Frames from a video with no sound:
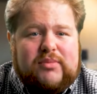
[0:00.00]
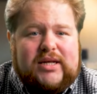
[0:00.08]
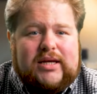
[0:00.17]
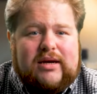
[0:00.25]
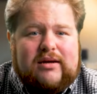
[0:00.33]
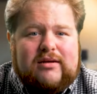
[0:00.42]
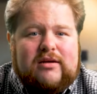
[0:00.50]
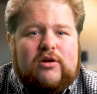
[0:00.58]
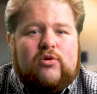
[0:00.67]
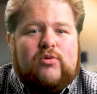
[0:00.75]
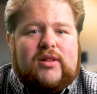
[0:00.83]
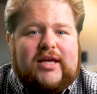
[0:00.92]
media:
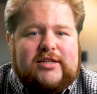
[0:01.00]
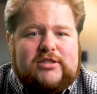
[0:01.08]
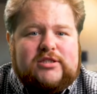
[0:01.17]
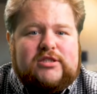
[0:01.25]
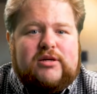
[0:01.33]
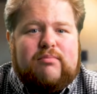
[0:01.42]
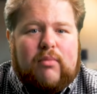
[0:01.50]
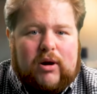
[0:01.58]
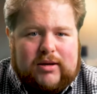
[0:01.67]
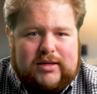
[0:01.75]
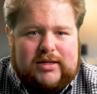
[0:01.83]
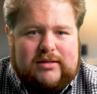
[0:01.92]
relationship
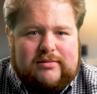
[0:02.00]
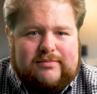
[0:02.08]
marketing.